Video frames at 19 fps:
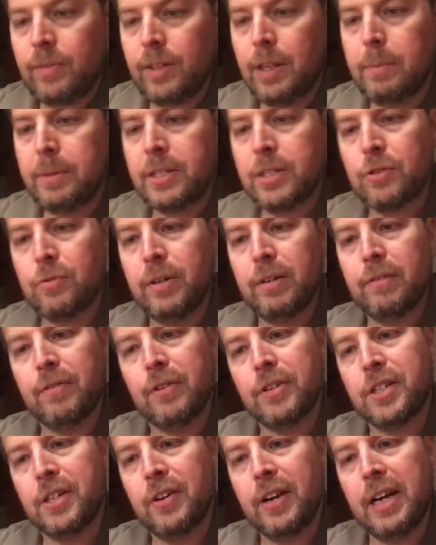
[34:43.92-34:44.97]
let me just read it
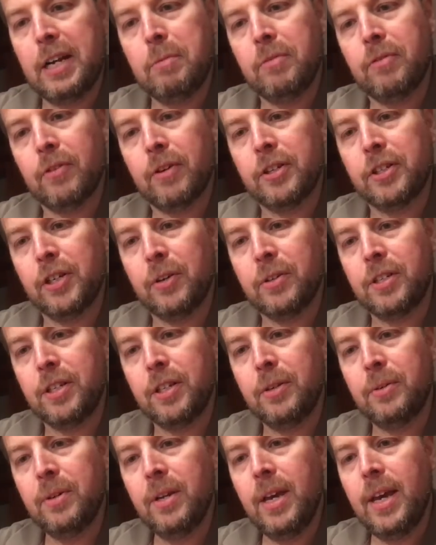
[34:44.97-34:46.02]
first here, Ada, before I show it to
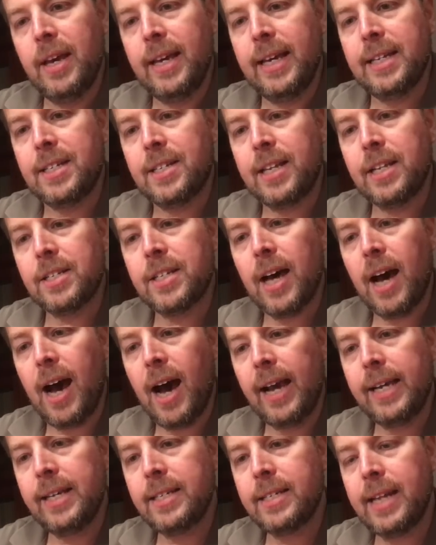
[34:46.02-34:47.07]
you. It says the
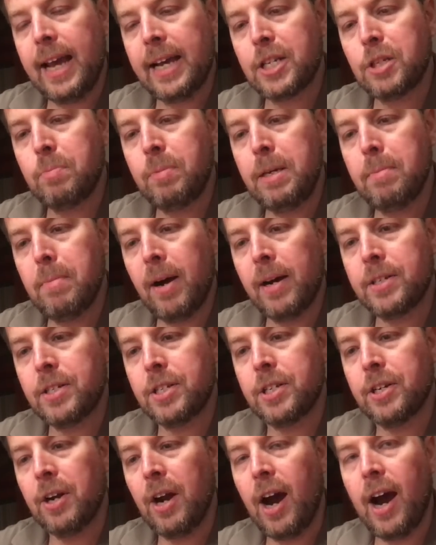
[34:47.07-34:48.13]
highest XP
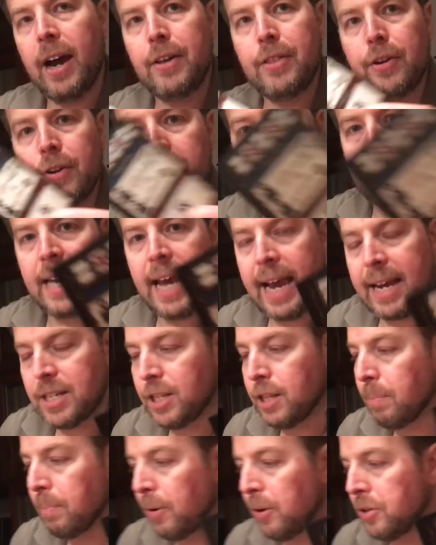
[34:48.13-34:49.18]
monster either attacks
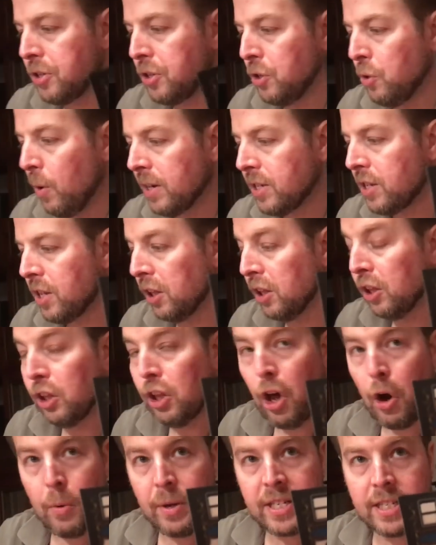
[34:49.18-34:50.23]
the person who has the
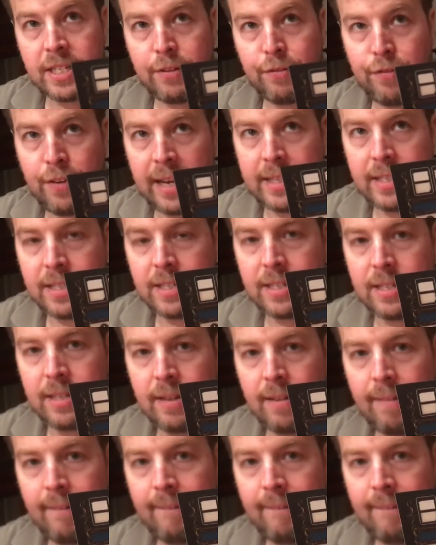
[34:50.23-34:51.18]
lowest defense